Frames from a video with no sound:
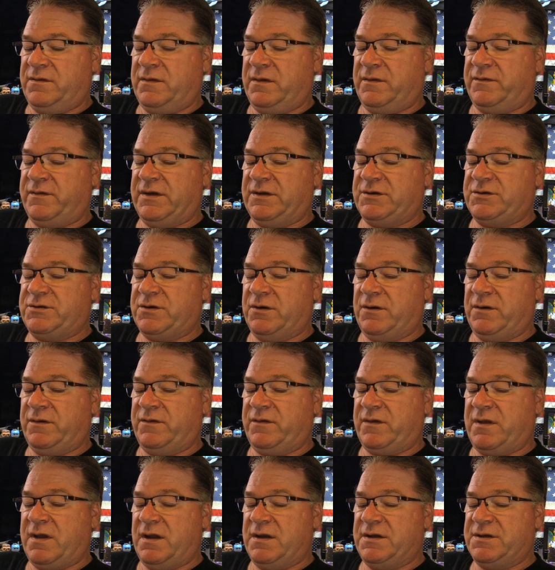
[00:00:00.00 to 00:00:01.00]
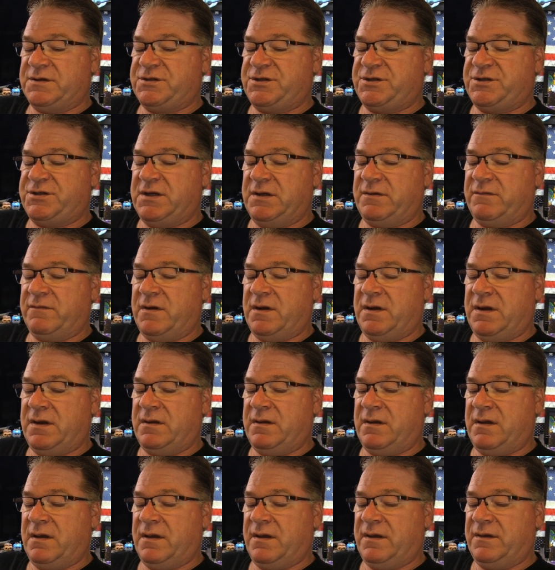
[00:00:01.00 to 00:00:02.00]
Sounds like Jordan's got his shit
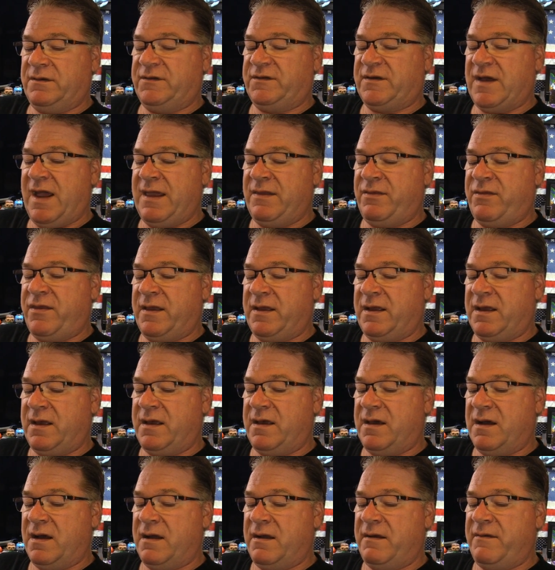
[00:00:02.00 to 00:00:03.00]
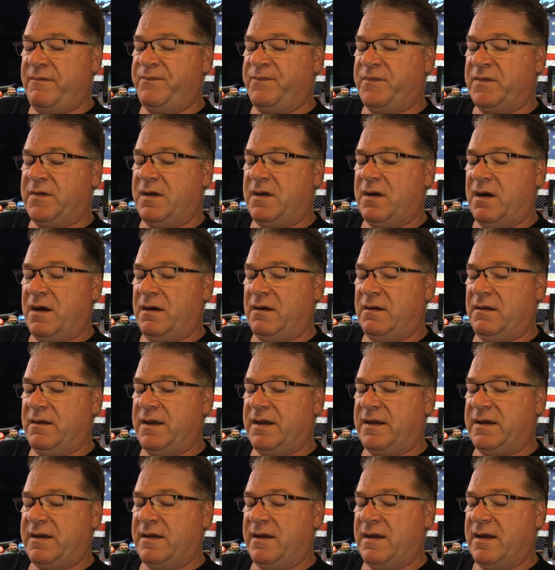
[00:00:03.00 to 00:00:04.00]
running. Uh, xanthan gum,
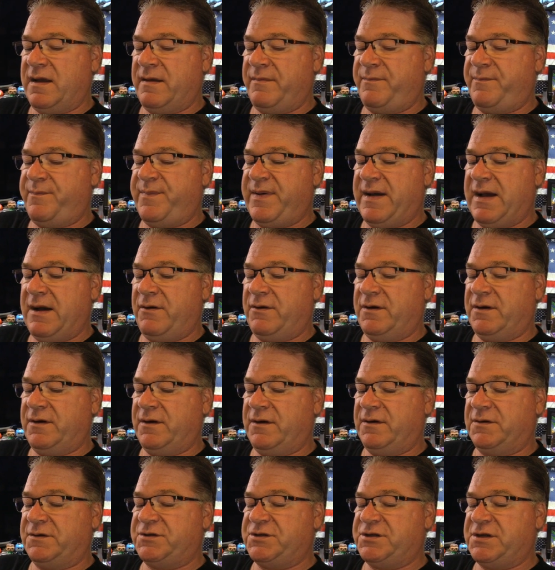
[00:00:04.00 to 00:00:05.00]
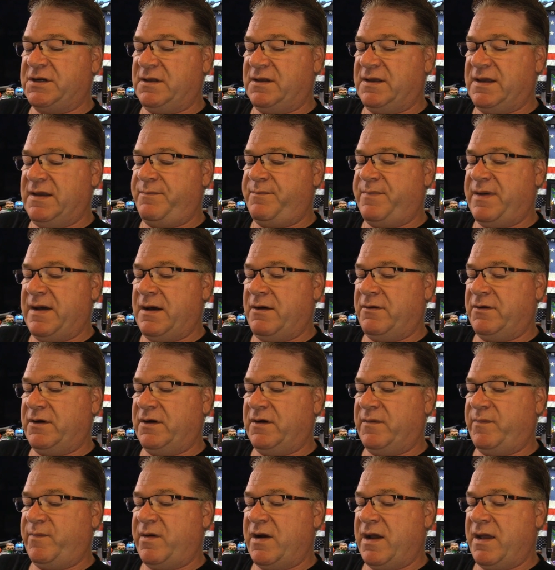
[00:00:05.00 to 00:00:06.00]
garlic uh, powder, chili
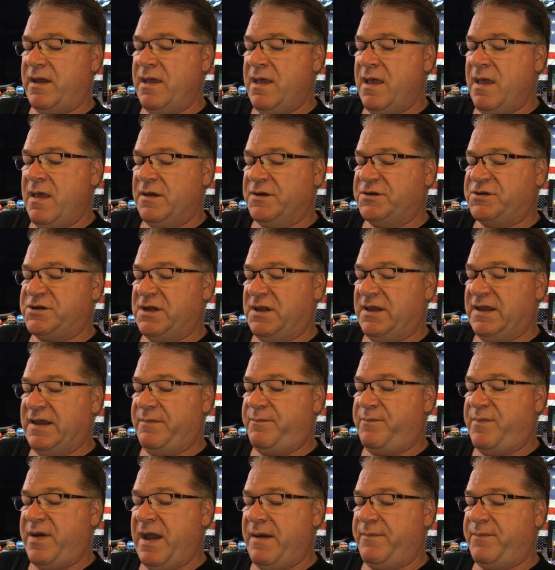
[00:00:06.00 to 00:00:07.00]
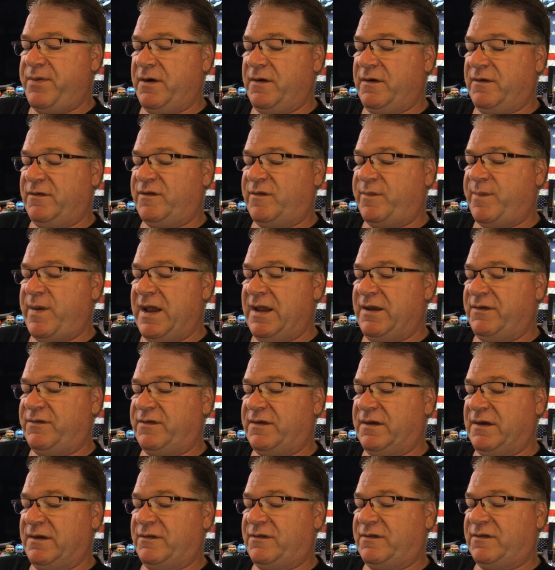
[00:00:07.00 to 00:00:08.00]
powder, pe- chili pepper,
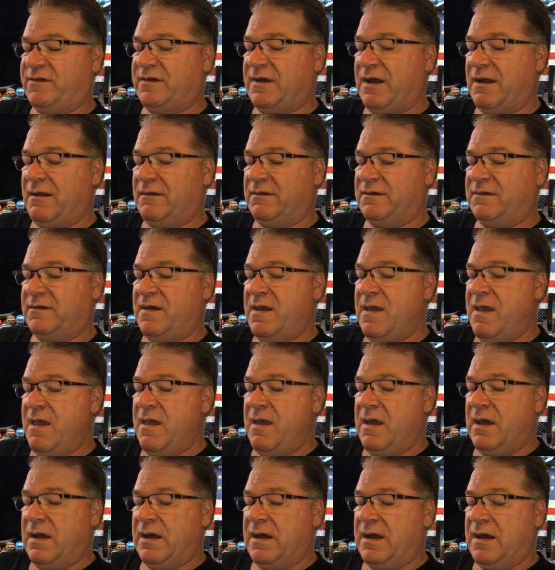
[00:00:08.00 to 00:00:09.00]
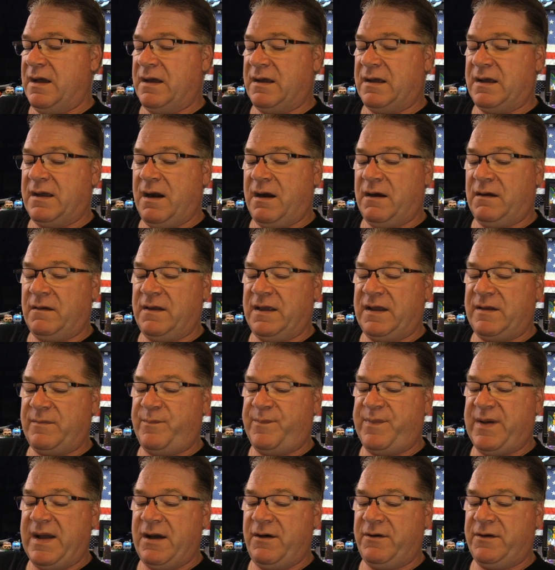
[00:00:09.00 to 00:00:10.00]
spices, salt, uh,
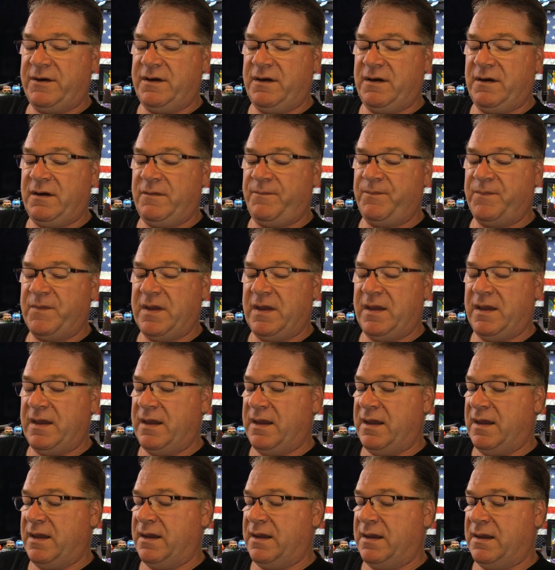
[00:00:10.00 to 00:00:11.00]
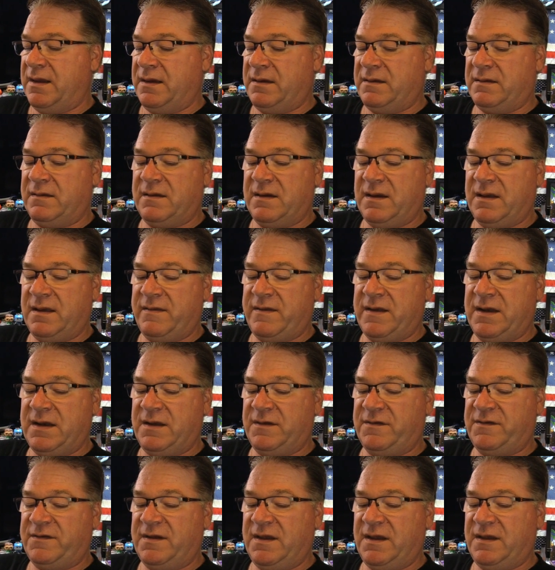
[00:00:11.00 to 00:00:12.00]
garlic powder, and uh,
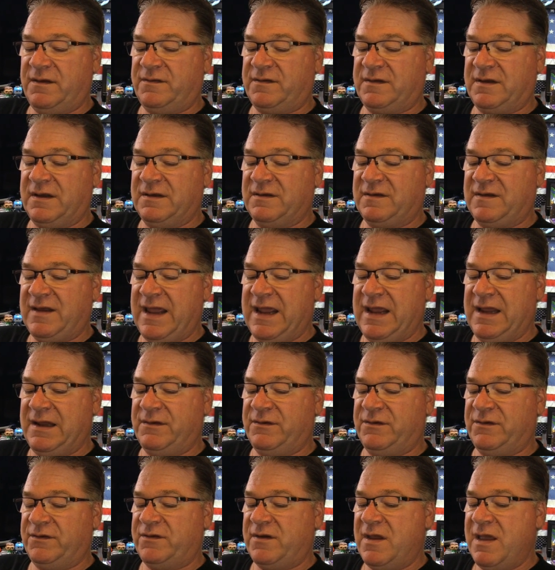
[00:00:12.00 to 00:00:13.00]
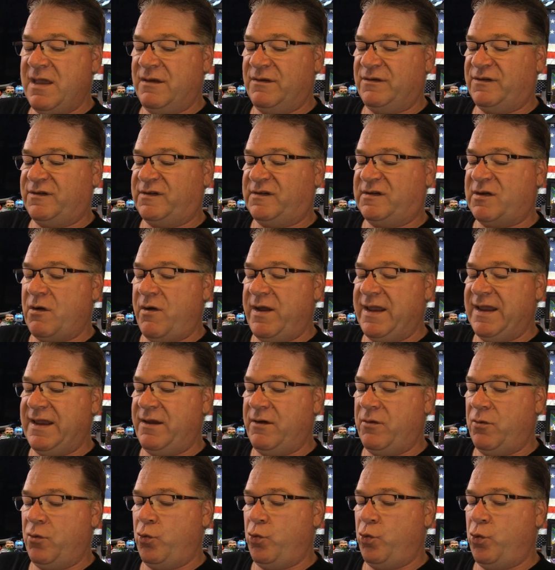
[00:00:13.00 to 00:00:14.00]
then it says contains
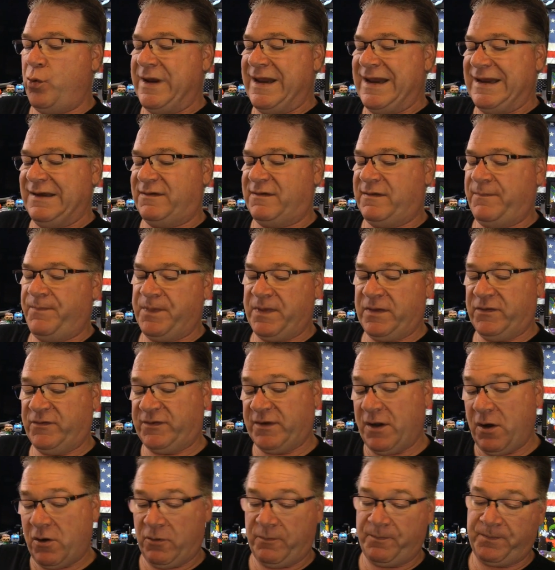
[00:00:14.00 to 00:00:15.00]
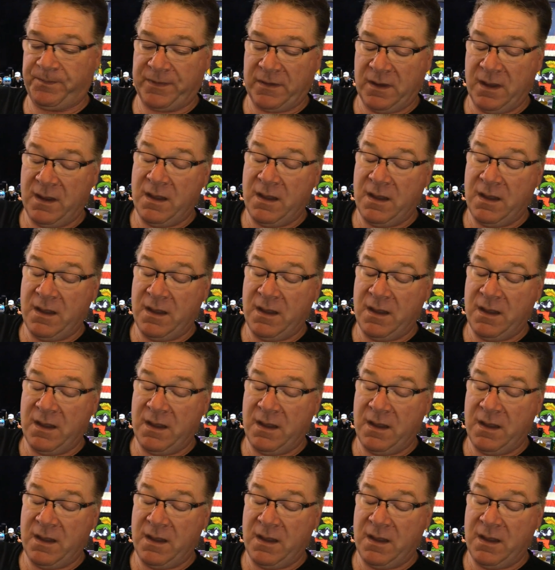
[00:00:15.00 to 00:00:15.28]
soy wheat. So,